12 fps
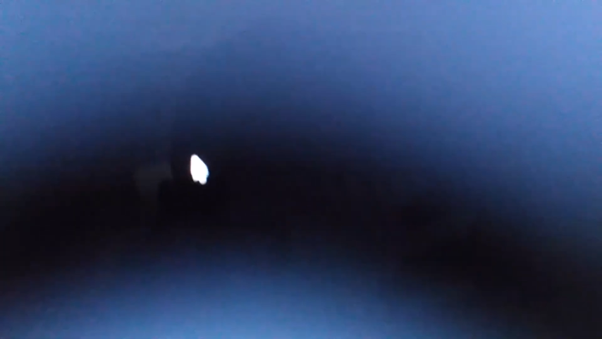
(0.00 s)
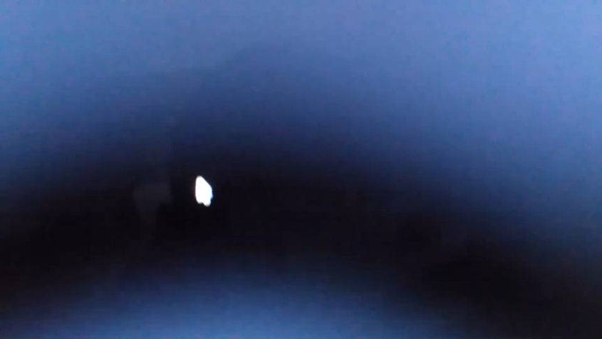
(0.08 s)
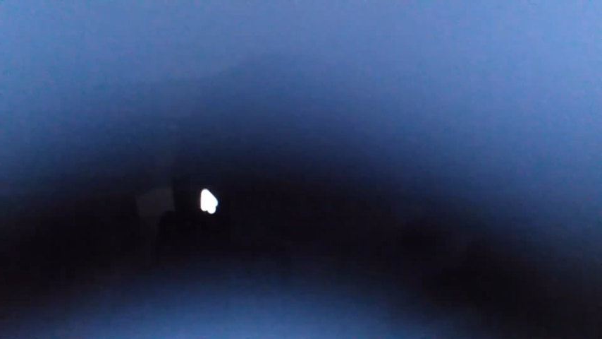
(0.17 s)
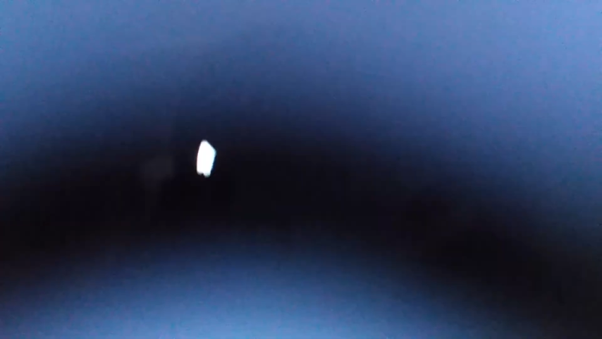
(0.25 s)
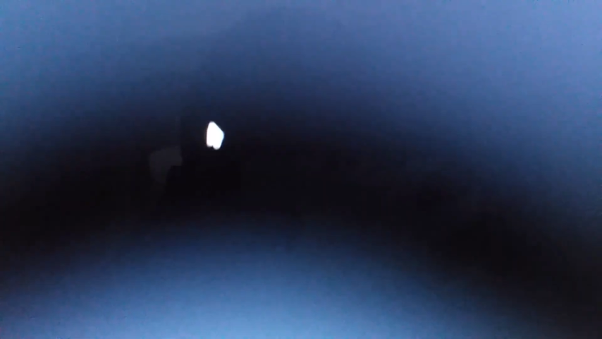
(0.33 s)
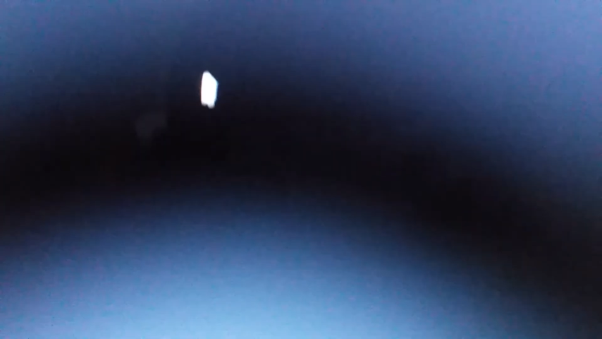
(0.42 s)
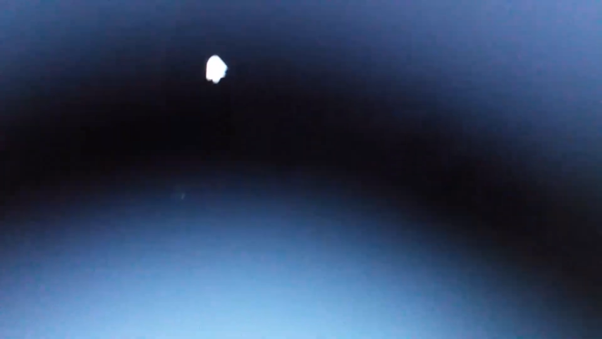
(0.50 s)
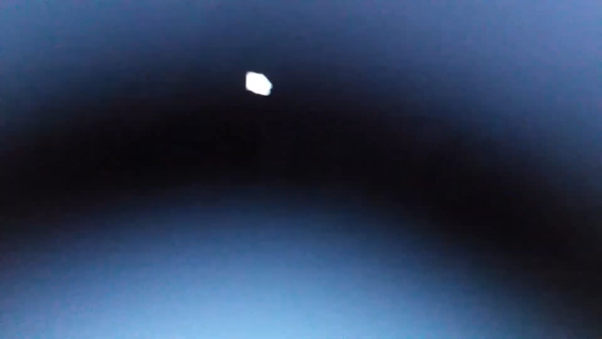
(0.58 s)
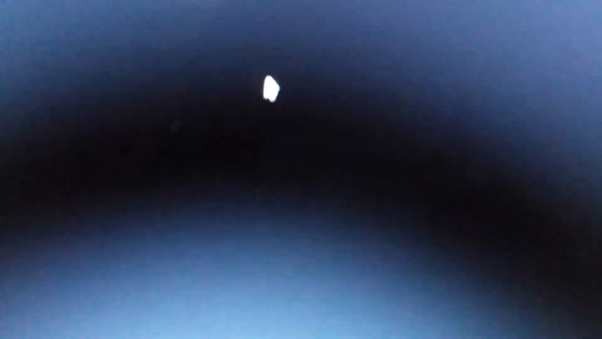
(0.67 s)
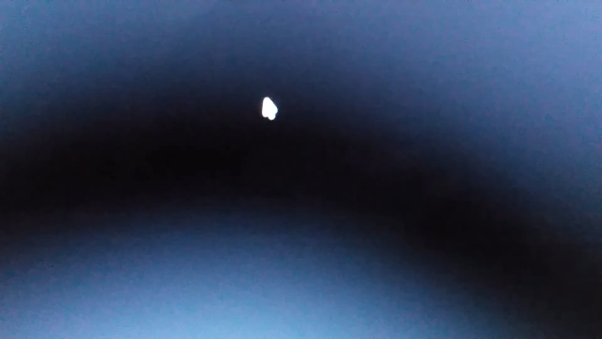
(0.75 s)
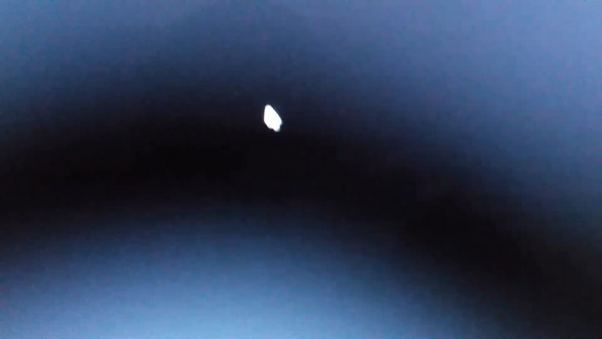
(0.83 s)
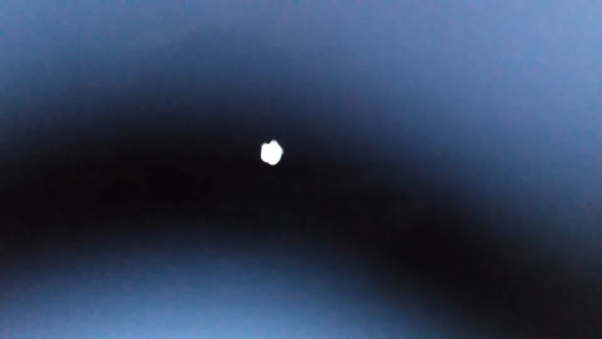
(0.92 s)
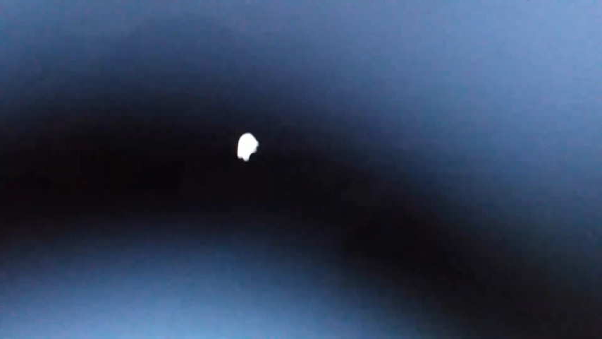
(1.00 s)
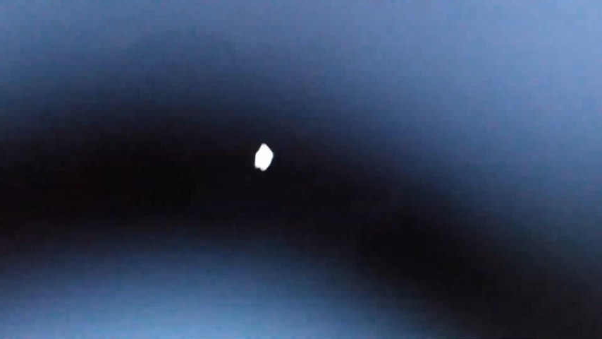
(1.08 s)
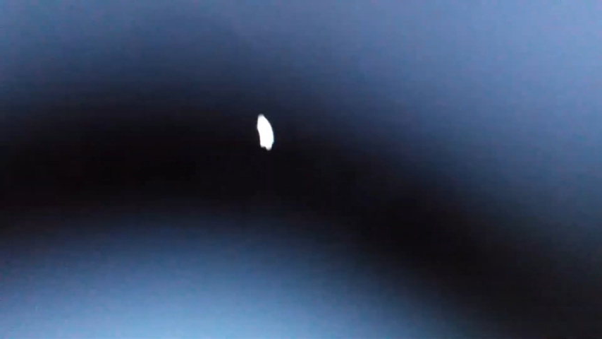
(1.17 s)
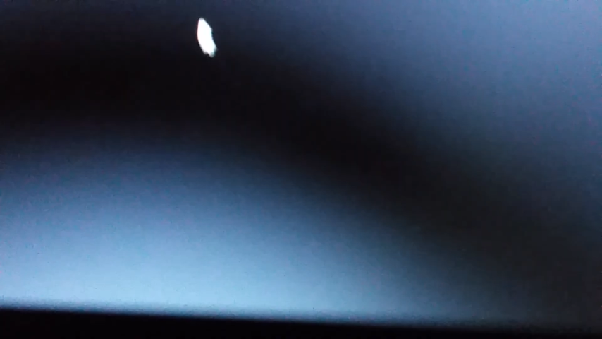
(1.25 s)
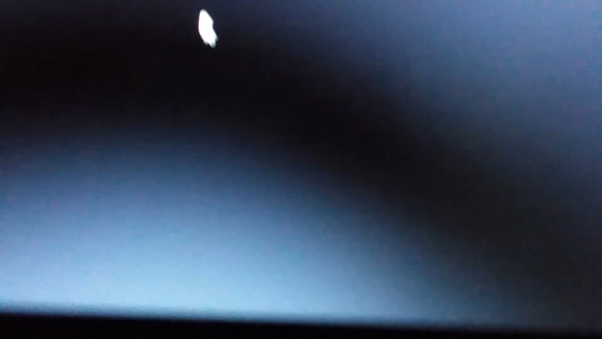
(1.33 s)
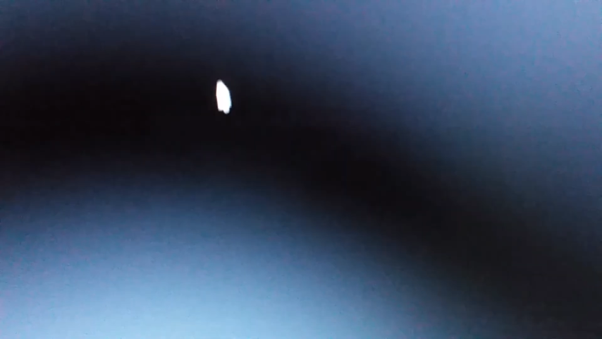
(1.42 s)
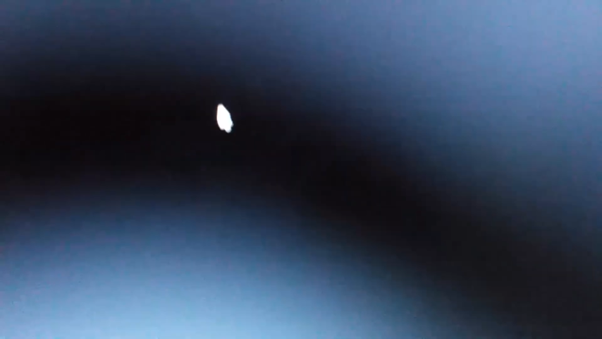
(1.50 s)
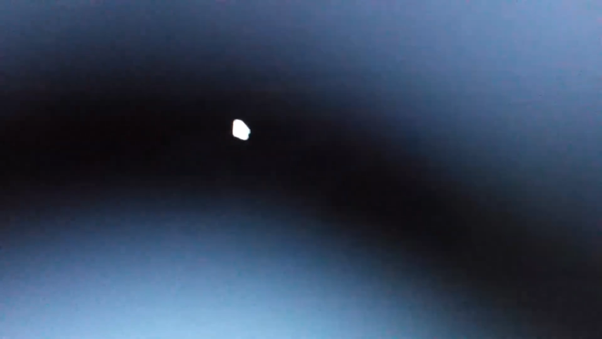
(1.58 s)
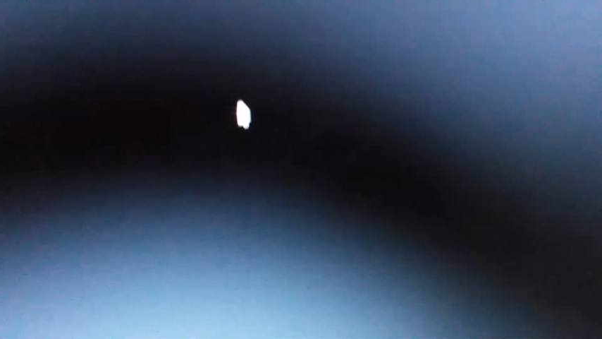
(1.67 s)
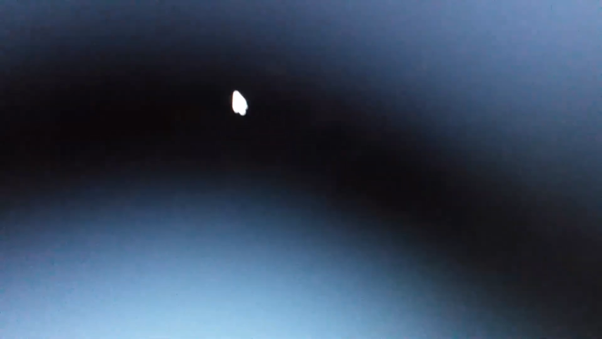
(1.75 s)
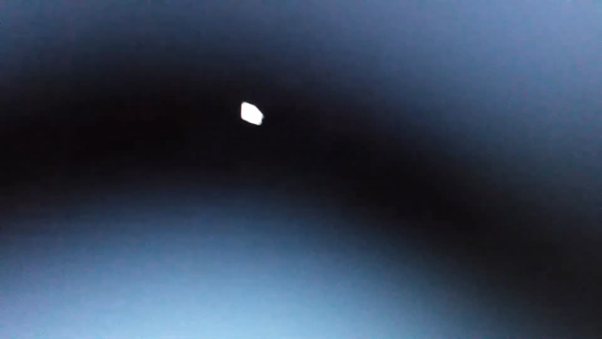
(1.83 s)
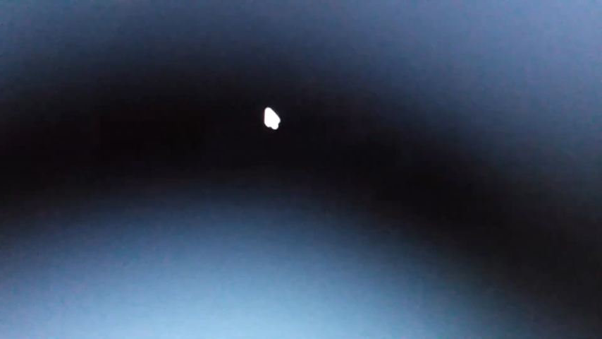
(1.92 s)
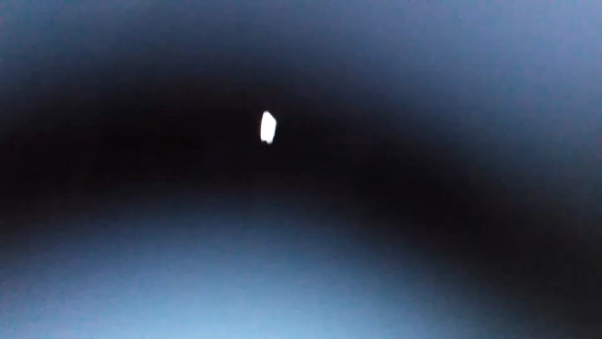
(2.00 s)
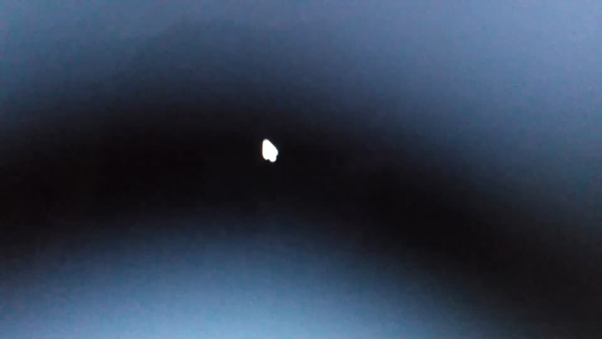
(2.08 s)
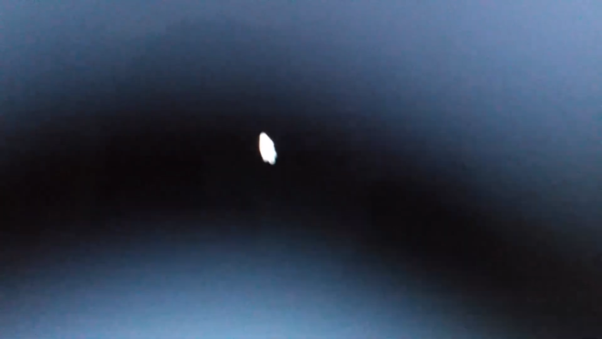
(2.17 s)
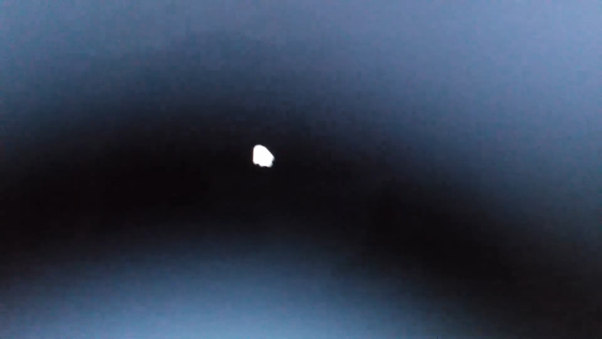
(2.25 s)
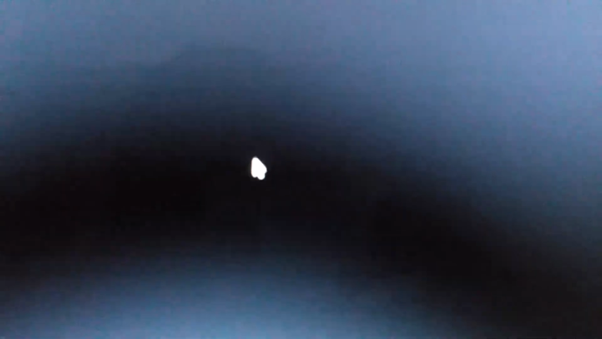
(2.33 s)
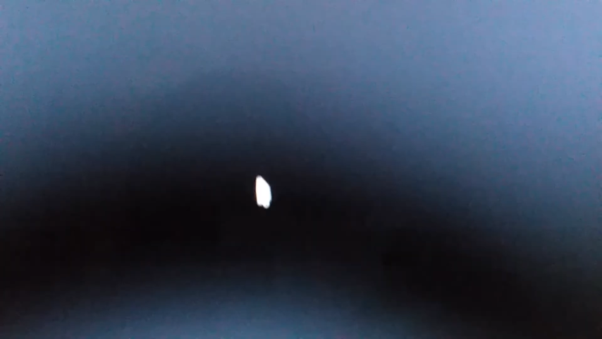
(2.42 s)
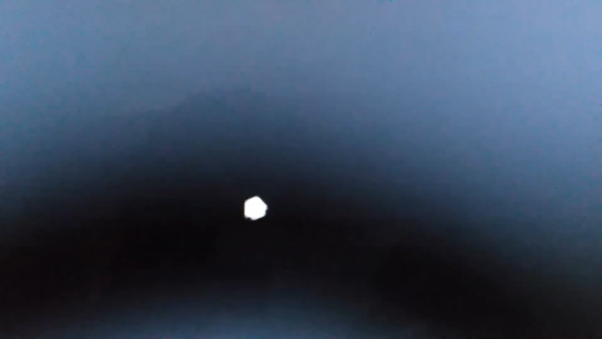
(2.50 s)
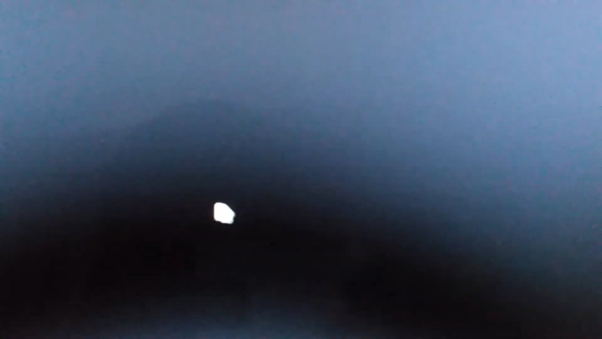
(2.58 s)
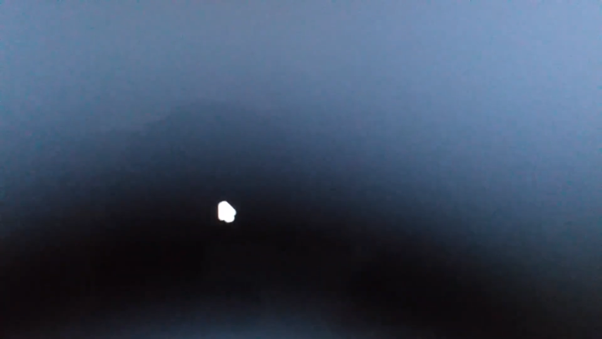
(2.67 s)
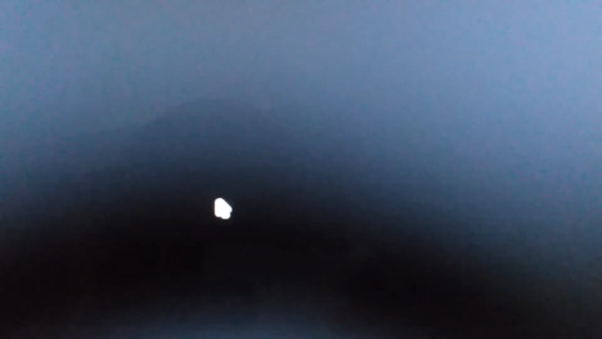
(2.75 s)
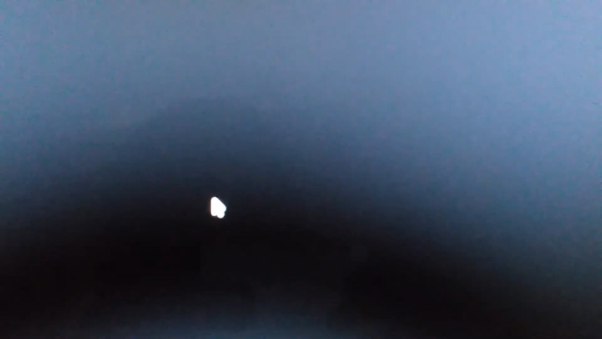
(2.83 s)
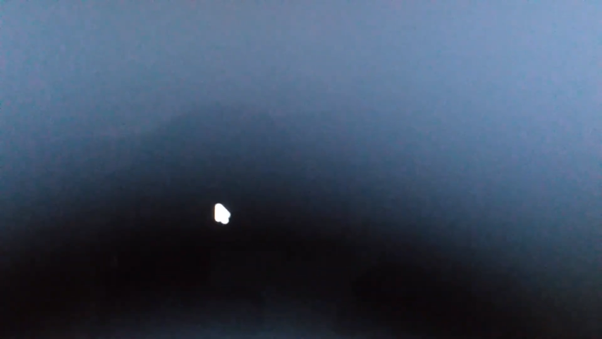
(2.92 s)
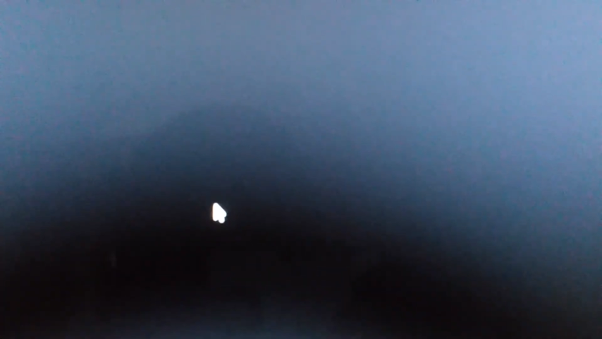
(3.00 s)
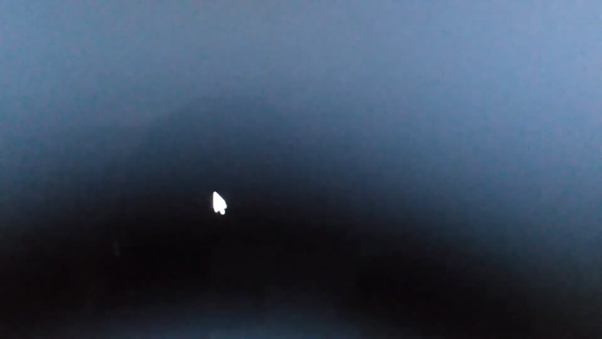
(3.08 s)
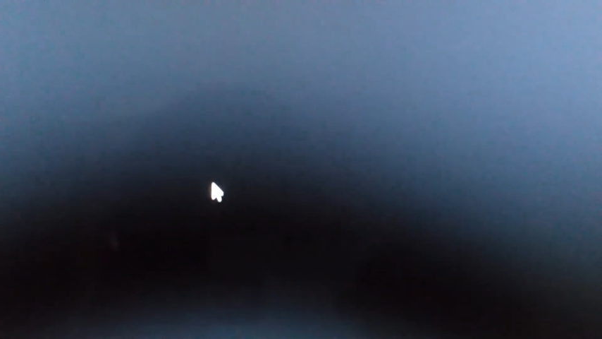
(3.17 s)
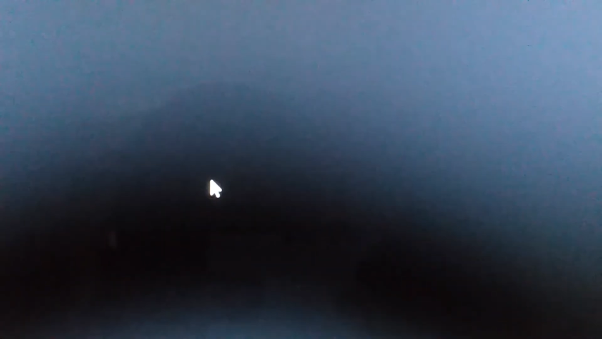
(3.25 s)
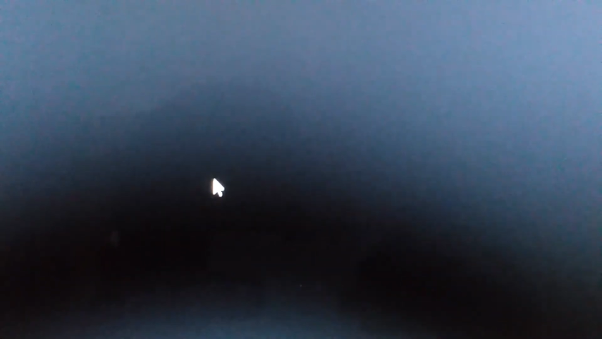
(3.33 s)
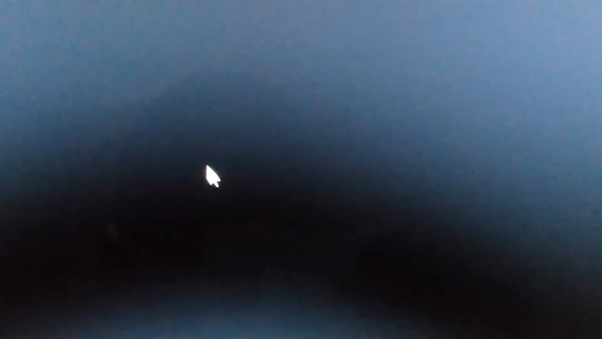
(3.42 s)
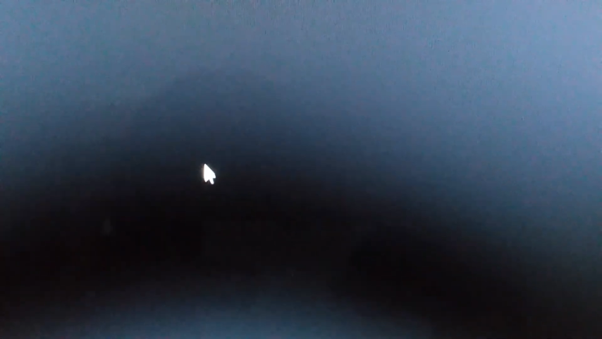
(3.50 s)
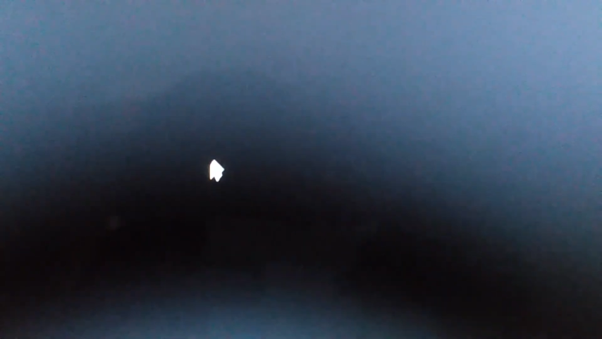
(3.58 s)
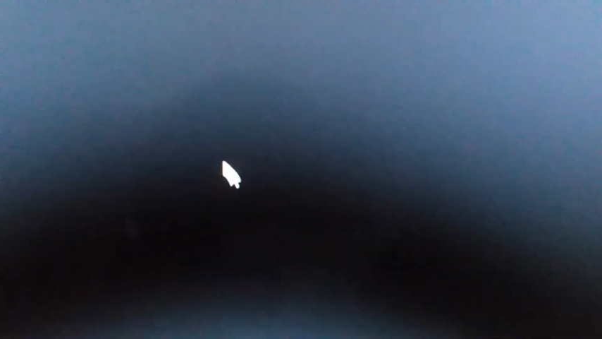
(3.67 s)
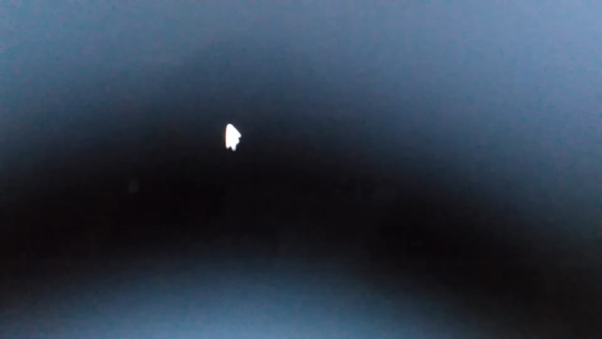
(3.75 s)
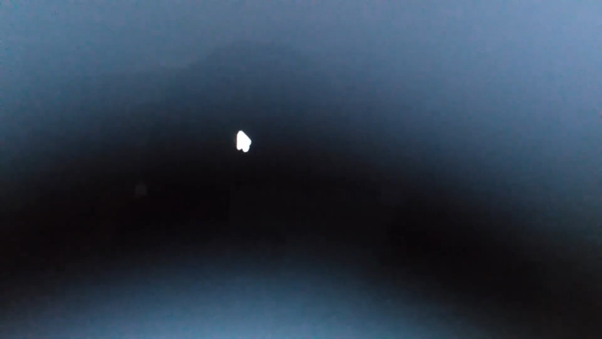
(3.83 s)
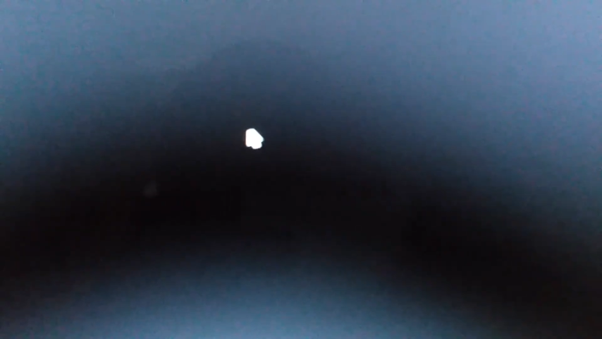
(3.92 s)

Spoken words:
Nobody's mouth can be seen.